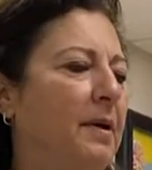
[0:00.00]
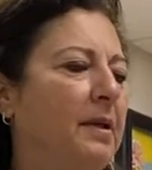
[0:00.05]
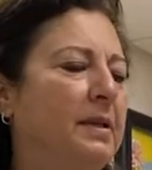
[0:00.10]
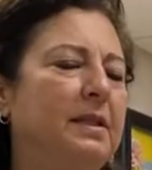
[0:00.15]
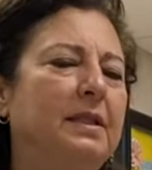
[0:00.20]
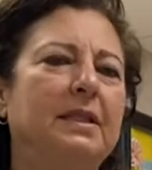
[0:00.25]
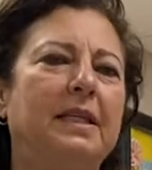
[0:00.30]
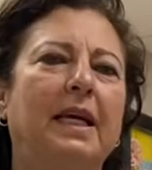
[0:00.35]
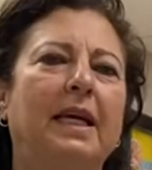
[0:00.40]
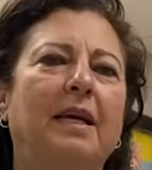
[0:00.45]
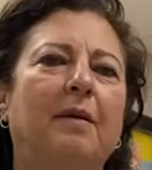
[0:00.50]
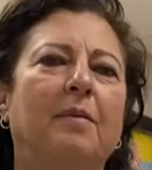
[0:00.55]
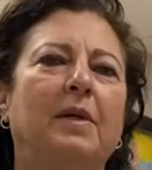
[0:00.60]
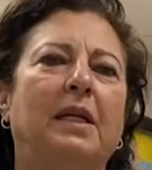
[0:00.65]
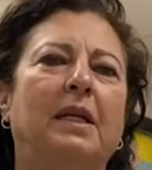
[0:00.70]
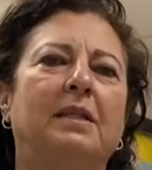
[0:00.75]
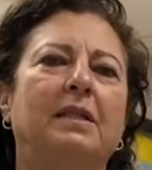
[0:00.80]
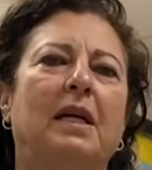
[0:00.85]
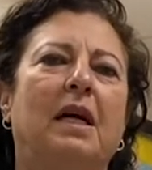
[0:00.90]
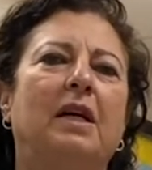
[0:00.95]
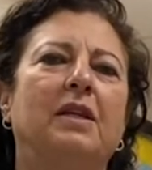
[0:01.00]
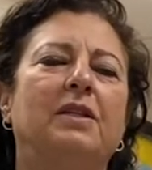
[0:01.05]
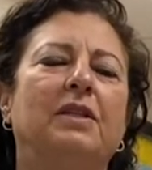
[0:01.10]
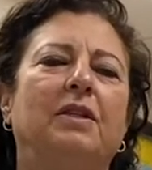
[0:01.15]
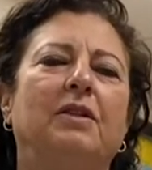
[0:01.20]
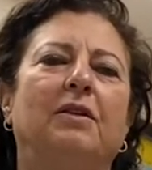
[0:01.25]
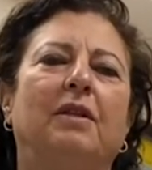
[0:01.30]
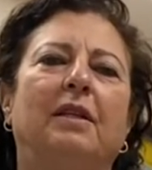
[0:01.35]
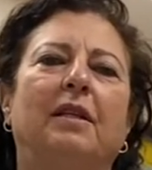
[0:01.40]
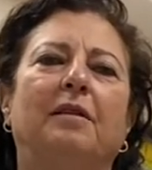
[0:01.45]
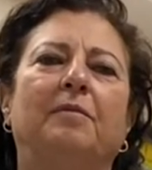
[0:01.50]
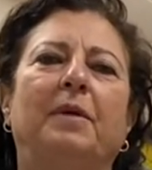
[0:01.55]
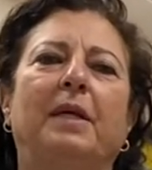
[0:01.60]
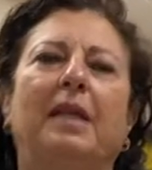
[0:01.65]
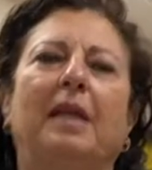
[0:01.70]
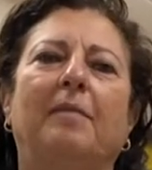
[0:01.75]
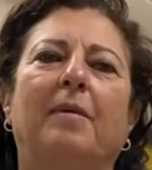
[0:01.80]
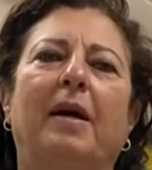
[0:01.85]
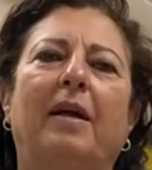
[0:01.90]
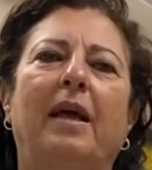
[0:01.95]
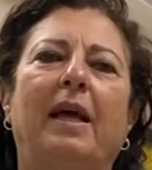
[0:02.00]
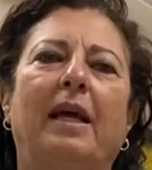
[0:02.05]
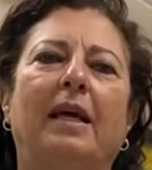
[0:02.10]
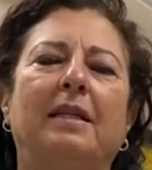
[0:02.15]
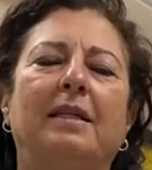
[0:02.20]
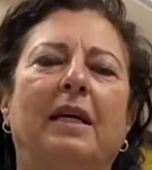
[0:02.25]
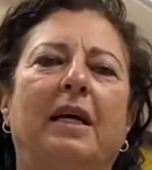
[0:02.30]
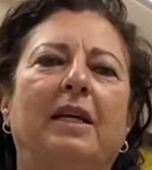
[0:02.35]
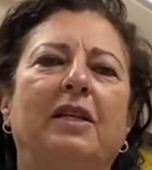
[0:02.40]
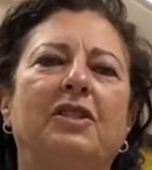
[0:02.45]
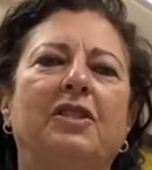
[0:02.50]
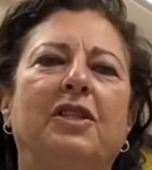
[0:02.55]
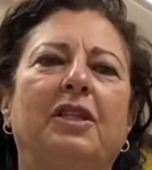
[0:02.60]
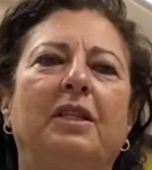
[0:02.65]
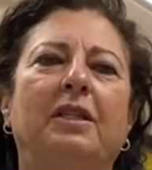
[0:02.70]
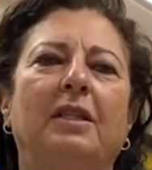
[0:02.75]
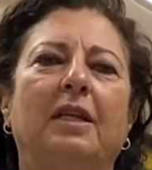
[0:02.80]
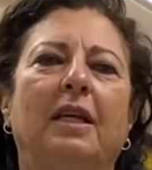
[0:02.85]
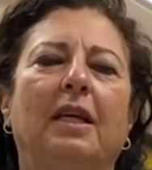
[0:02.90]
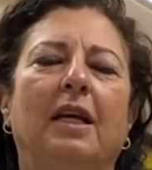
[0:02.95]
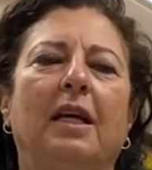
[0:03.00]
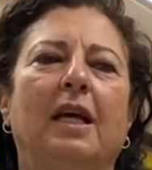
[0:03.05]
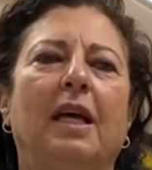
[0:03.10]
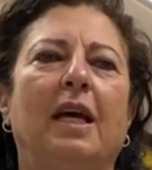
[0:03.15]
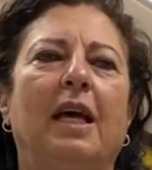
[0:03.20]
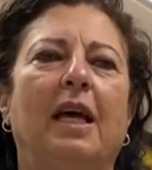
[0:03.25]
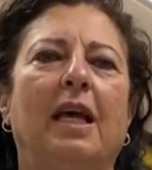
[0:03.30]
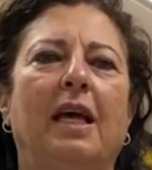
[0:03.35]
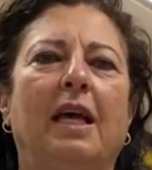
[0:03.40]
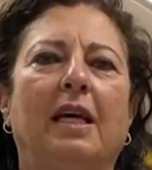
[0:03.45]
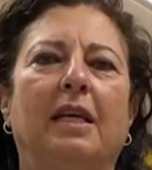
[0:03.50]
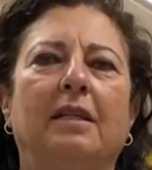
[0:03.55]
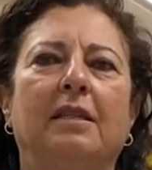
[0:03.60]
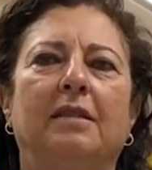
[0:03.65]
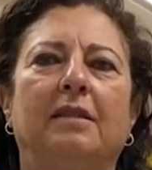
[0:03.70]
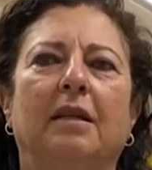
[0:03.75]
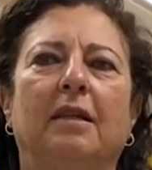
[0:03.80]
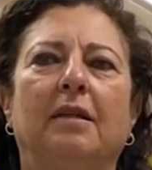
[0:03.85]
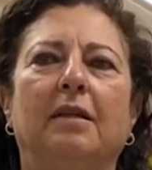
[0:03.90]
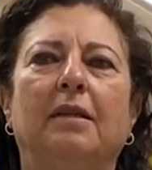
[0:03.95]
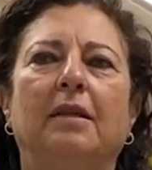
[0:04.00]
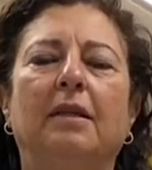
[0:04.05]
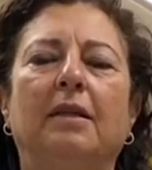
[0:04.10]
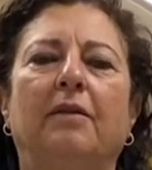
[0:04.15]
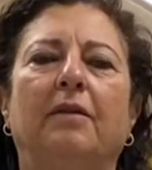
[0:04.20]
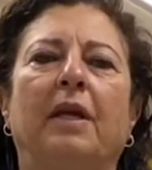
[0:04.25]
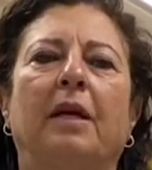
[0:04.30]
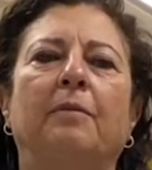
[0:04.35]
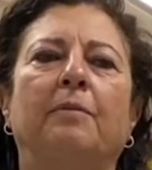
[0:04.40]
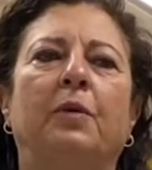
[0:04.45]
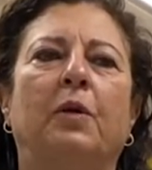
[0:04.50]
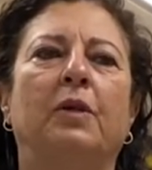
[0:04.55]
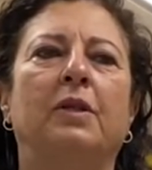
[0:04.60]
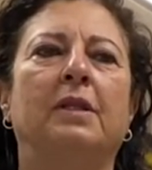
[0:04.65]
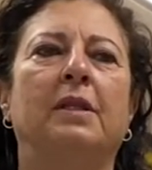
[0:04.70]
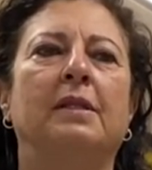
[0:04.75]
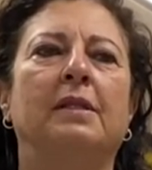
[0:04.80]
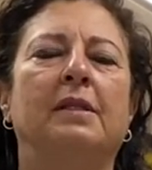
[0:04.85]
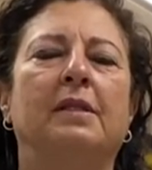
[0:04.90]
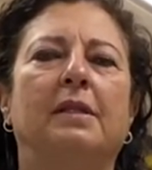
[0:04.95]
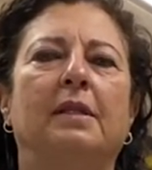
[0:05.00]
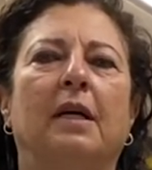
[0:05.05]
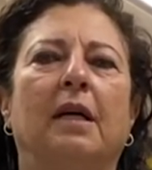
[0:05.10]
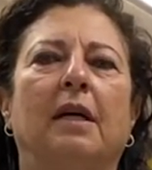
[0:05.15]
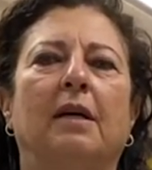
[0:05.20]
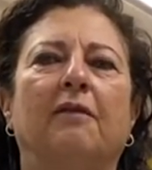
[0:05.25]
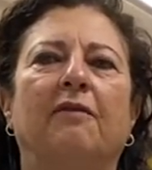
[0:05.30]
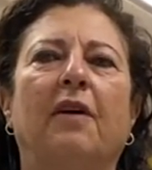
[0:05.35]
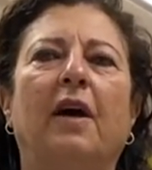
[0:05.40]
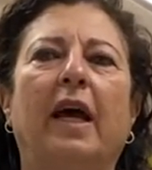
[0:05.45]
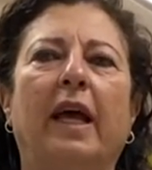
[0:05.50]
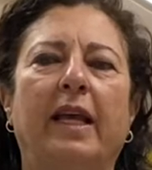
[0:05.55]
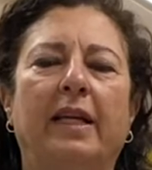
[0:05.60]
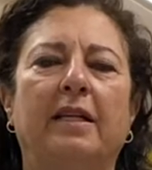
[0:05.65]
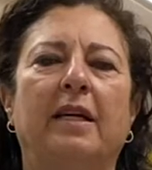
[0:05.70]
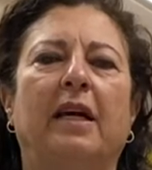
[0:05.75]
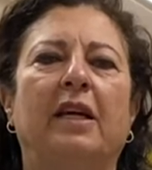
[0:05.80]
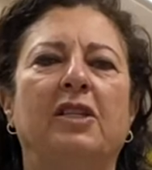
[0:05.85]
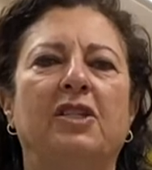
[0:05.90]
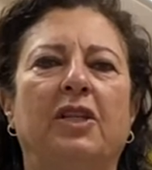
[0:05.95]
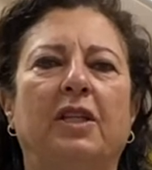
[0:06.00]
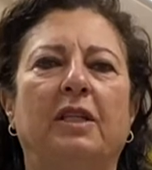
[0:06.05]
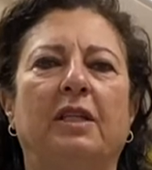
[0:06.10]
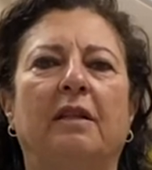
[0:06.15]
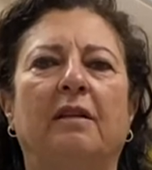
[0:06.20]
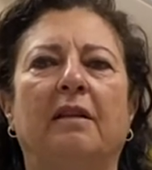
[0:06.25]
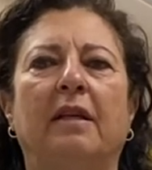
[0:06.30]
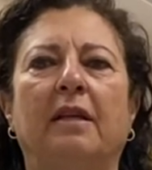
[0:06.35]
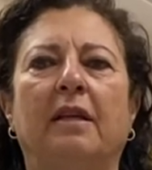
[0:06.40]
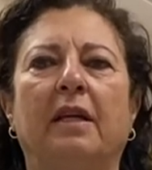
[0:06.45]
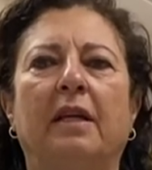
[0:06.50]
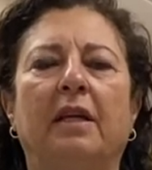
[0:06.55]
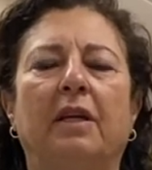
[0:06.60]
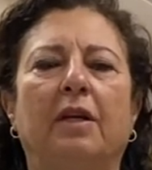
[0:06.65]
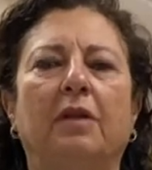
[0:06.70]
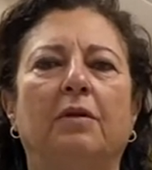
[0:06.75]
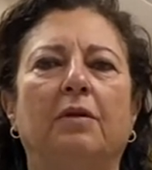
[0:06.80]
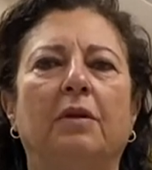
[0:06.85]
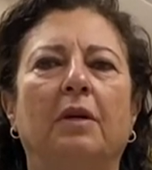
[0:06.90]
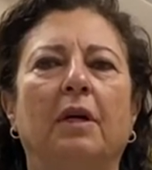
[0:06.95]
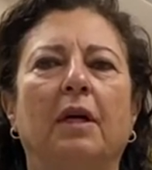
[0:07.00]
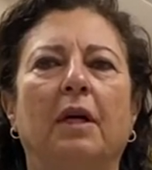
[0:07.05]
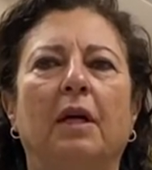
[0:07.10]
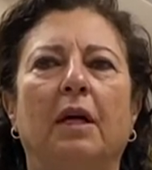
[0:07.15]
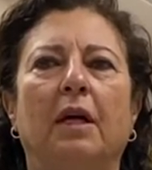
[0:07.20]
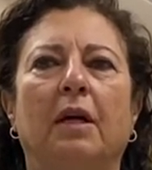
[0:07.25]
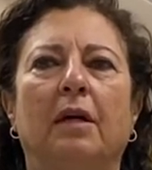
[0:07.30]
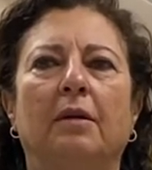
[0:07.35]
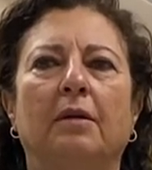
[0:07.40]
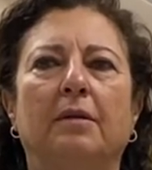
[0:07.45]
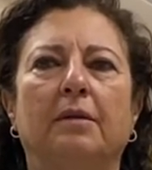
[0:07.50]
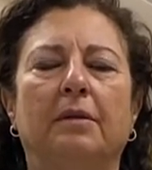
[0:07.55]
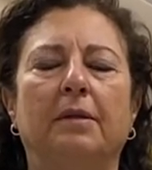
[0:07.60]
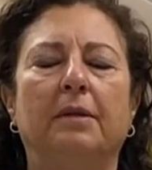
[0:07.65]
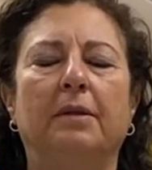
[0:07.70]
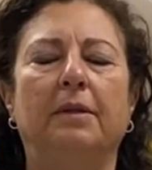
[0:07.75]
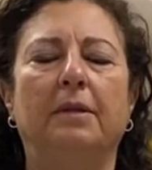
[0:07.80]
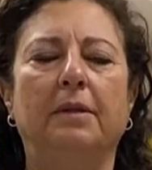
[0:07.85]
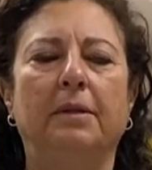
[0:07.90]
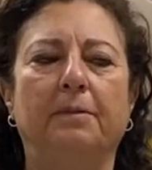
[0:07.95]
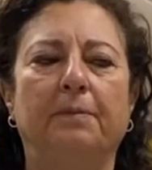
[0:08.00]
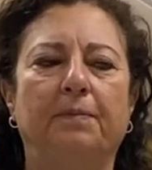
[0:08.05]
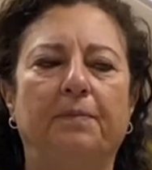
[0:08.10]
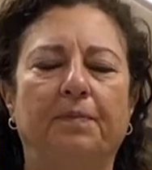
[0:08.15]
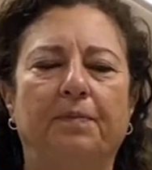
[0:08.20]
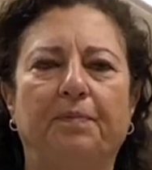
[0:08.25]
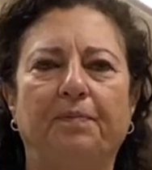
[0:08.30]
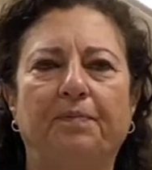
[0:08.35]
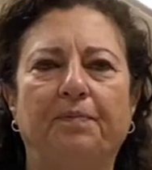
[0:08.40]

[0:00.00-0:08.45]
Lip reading: Today I'm going to talk to you a little bit about hand hygiene and the importance of hand hygiene in the NICU.